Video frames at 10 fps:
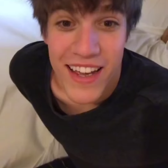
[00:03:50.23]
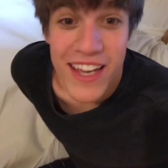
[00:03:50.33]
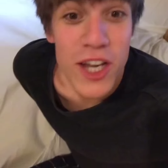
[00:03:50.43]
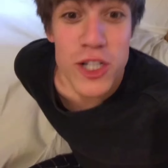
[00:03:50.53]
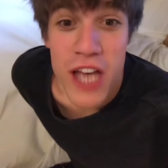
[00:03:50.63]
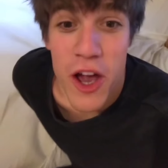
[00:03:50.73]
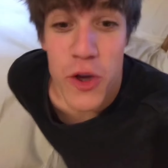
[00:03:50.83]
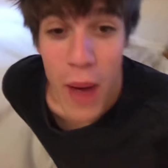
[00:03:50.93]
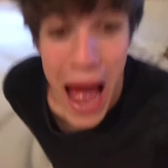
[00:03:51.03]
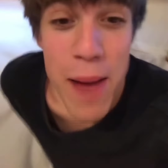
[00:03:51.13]
Here's how
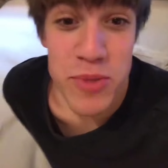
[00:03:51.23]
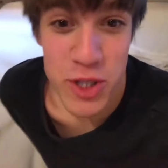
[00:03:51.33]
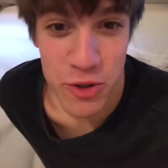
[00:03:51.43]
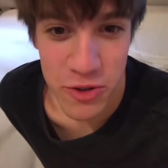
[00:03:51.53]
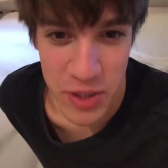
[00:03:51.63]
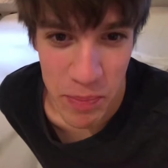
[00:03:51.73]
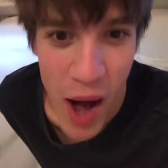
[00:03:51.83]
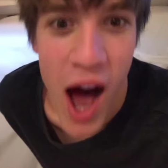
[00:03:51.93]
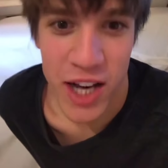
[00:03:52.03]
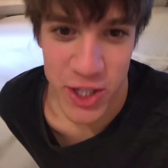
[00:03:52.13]
you absolutely
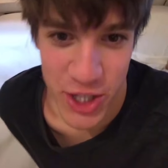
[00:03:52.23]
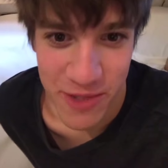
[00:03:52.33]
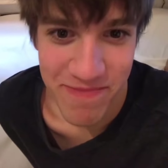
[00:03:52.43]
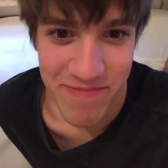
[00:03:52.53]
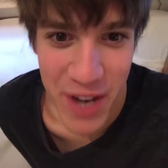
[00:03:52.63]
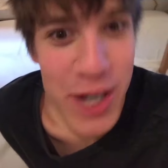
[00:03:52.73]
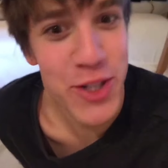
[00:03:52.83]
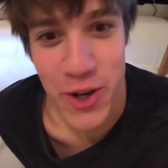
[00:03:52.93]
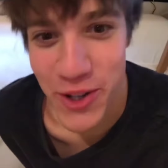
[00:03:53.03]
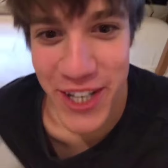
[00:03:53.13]
botch a
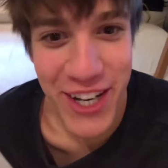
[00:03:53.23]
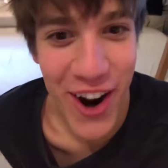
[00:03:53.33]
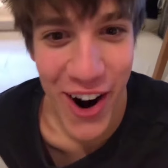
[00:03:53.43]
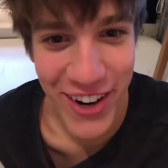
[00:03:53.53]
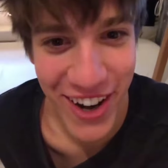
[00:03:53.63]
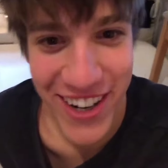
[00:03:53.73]
Juilliard